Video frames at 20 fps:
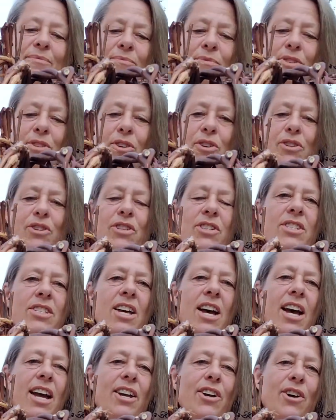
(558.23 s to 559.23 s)
So you're just
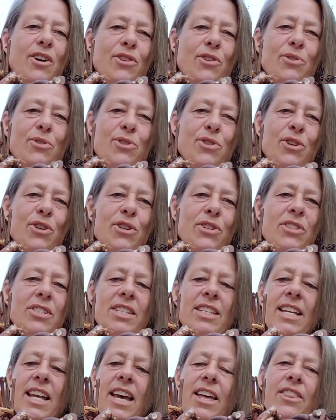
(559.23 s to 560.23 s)
tying all those circles
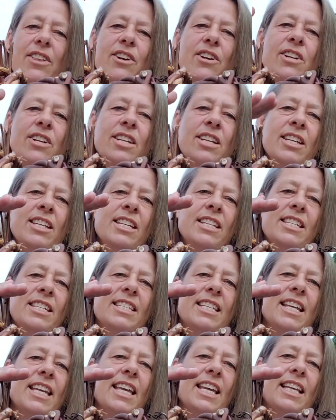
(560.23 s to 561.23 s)
together,
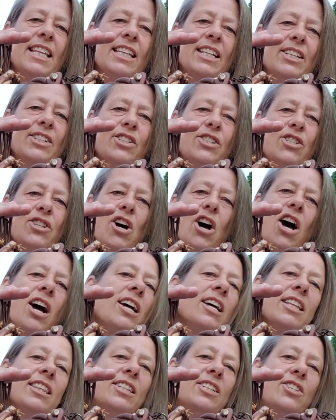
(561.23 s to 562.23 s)
sticking a little stalk
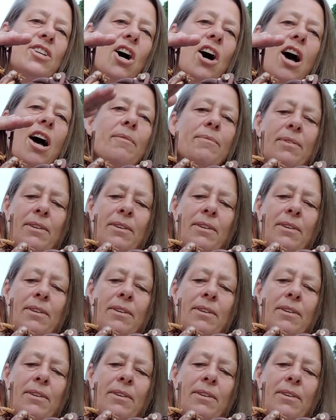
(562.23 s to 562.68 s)
in the top.